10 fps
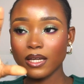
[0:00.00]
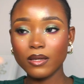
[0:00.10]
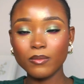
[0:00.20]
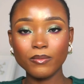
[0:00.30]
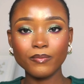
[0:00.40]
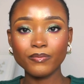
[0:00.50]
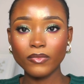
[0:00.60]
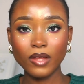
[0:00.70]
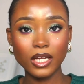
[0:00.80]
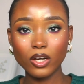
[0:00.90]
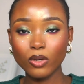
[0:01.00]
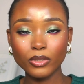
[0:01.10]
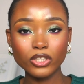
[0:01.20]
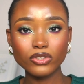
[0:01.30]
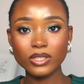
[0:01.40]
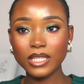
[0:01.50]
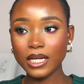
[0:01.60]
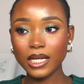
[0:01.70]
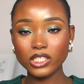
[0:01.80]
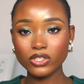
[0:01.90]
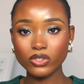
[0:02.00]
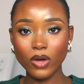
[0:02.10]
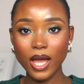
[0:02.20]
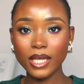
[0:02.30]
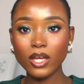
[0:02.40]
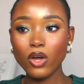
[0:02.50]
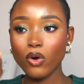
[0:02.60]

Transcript: an accommodation that catches your eye,